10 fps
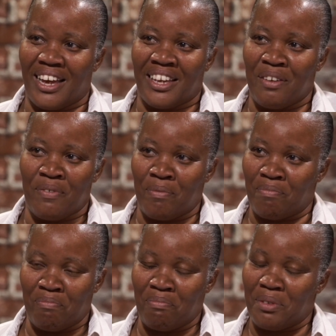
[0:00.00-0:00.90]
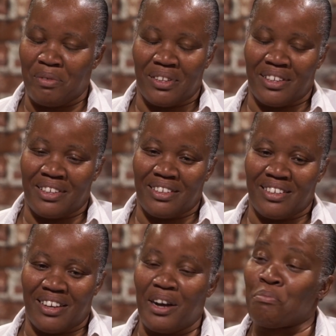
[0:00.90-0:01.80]
I can't even
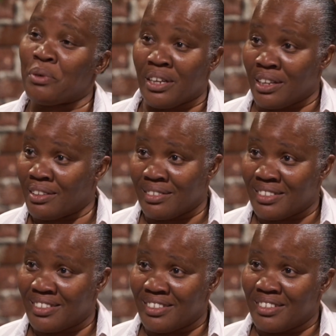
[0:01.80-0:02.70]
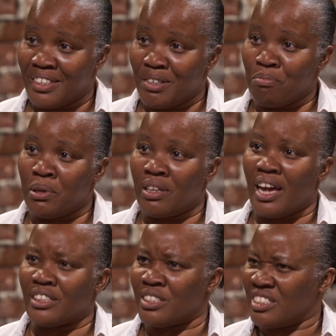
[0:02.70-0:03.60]
comprehend being
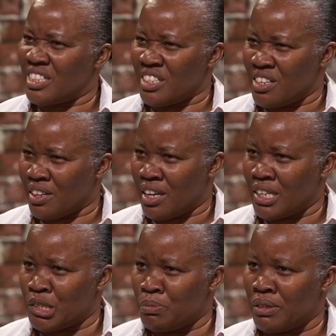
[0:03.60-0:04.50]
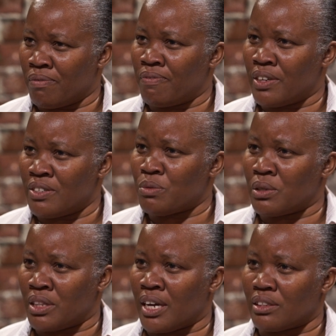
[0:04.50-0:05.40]
at such a young age being faced
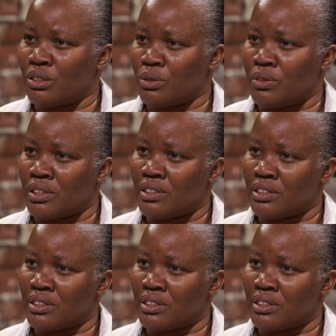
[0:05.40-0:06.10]
with that choice.